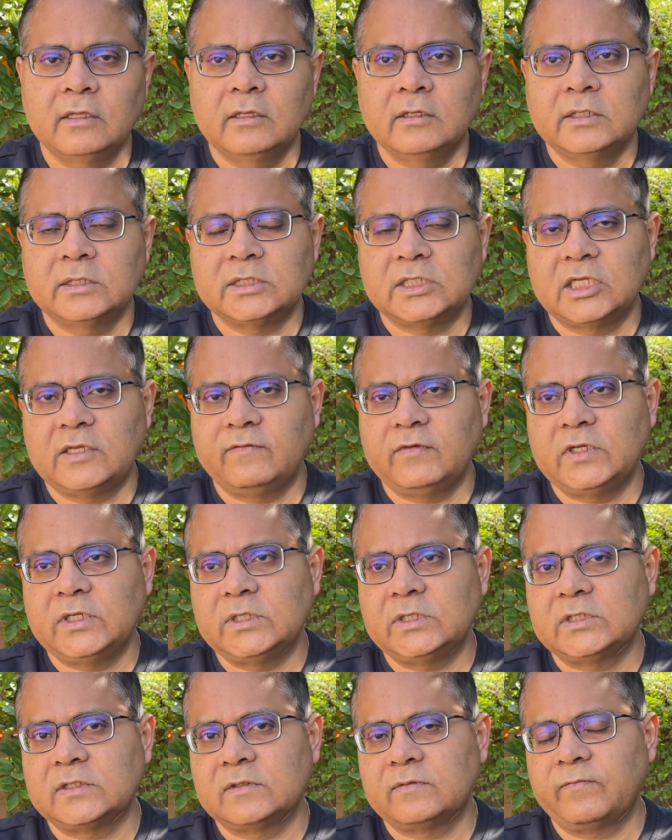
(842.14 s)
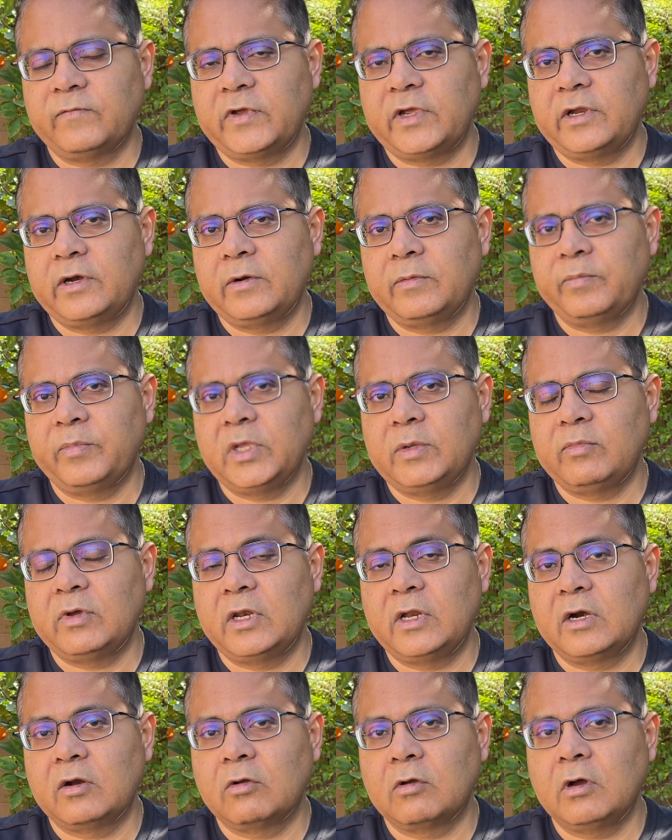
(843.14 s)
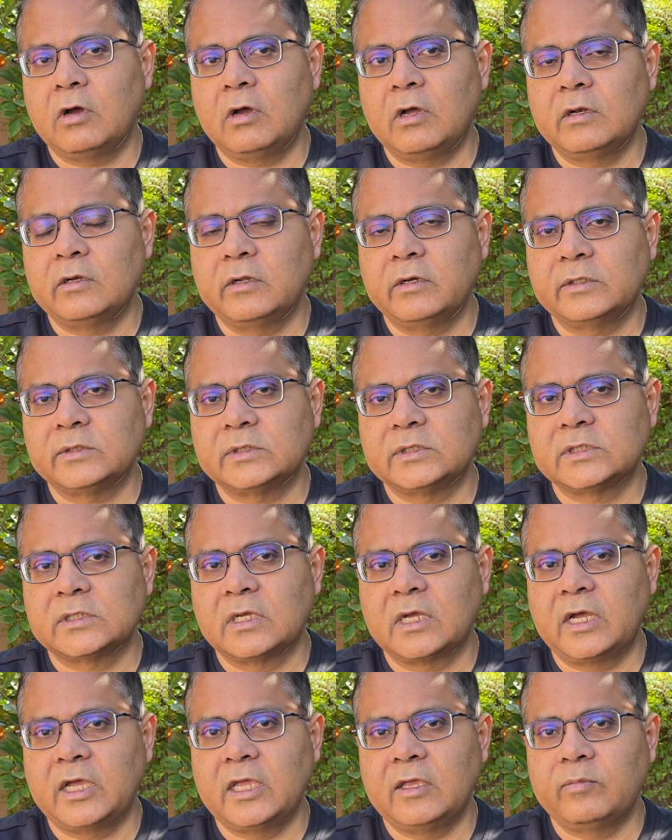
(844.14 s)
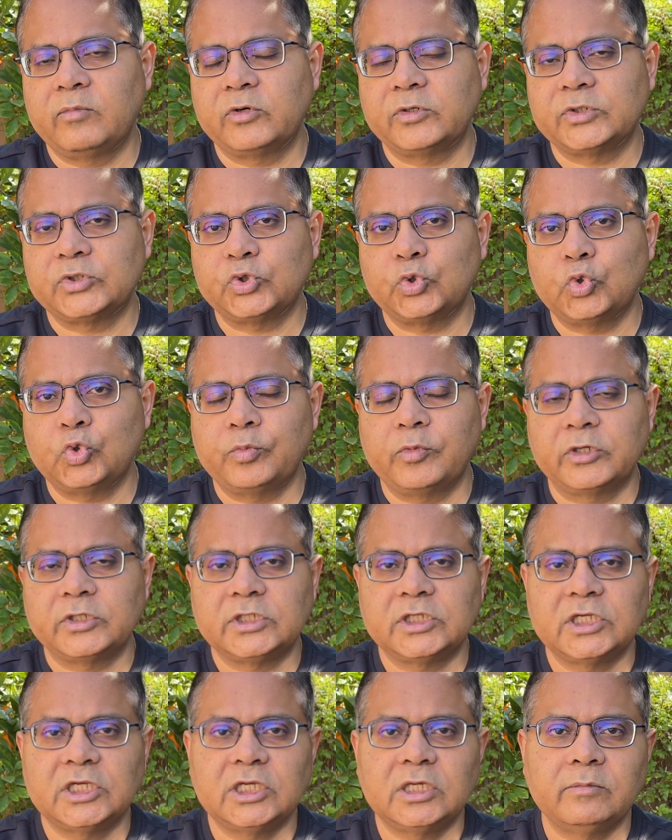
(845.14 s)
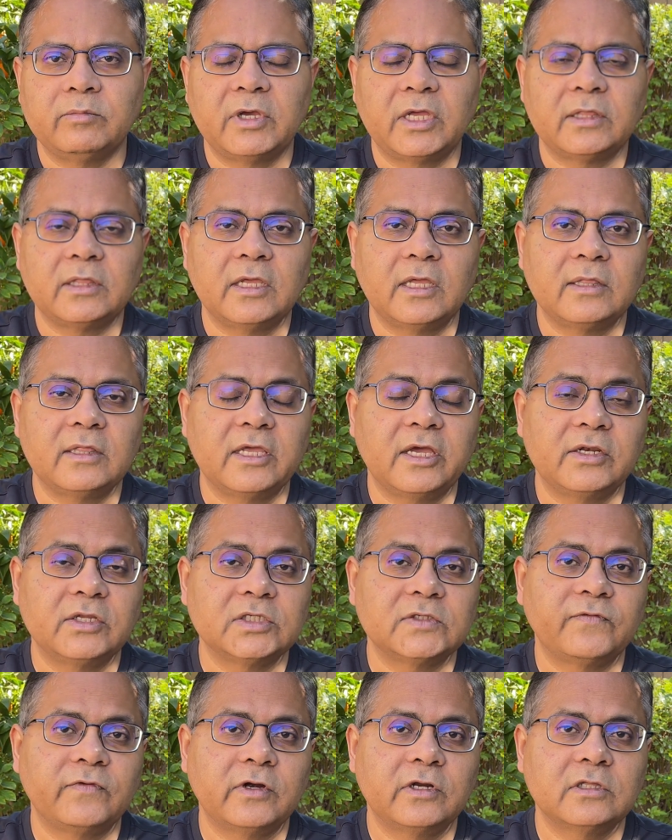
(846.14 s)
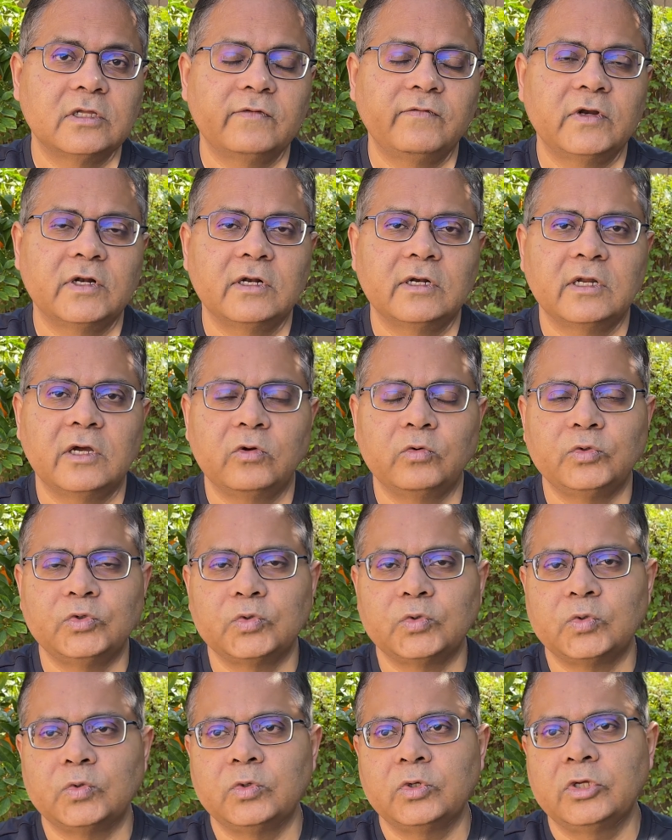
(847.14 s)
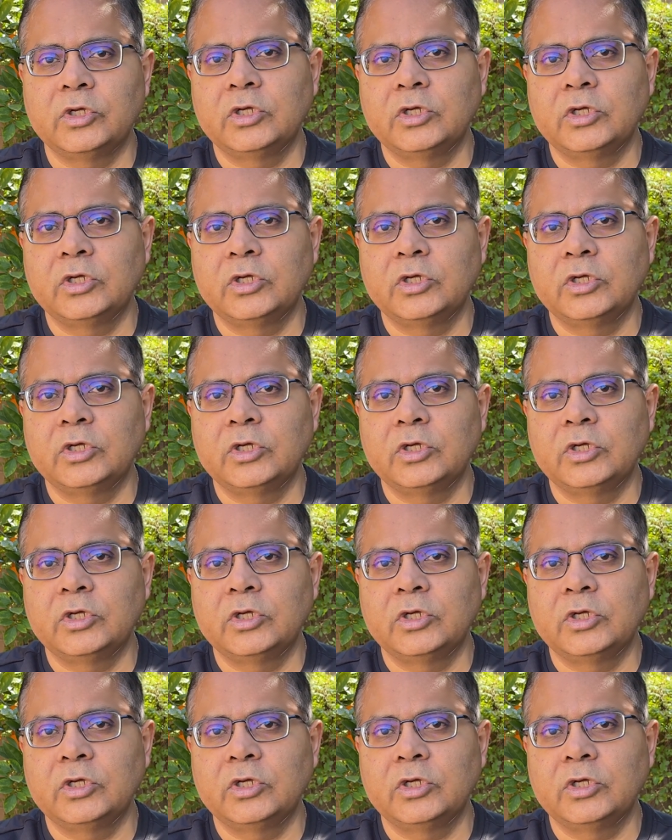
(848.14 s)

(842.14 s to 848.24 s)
CVs where people are called on Skype or Zoom or Team, and then that is further whittled down to